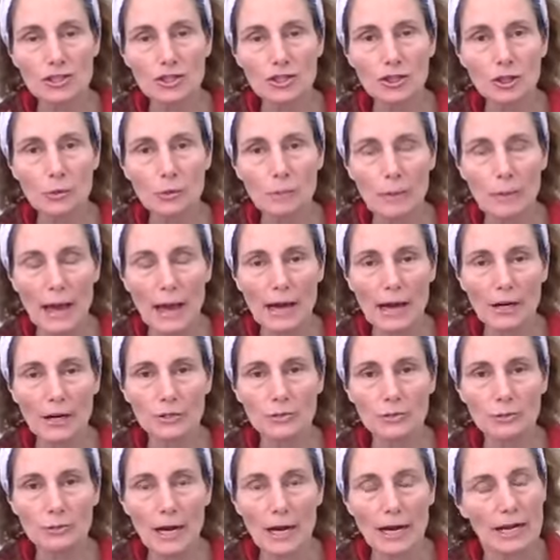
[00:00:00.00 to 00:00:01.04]
scoop
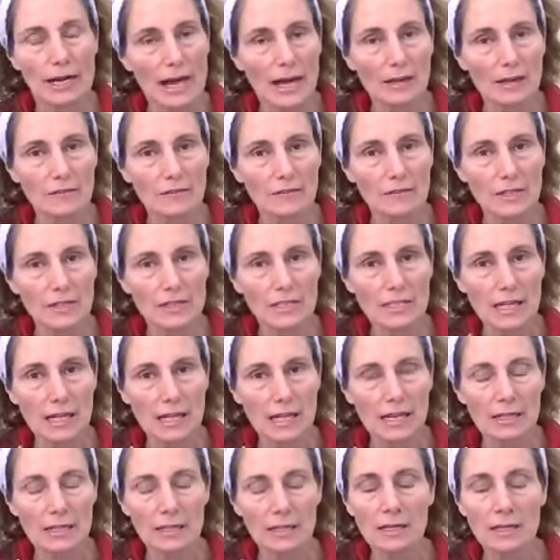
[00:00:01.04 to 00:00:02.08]
out right out of the
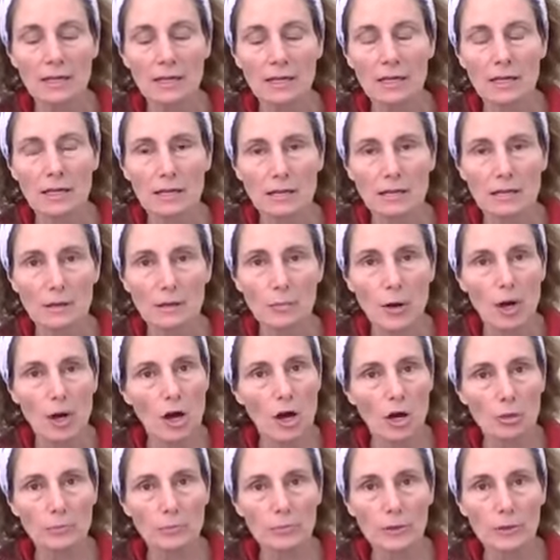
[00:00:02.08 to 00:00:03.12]
skin the
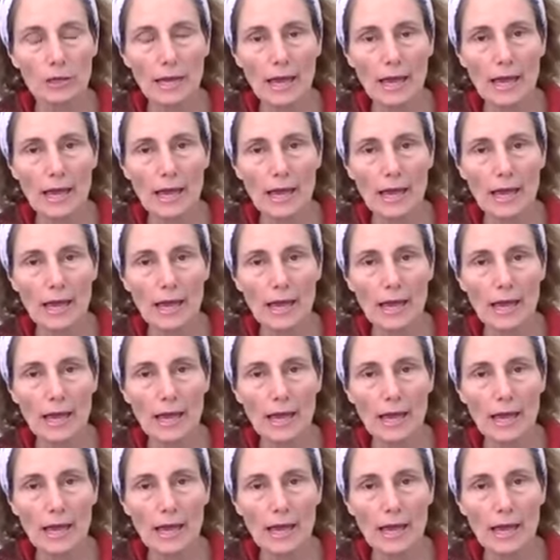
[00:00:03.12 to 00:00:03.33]
pulp.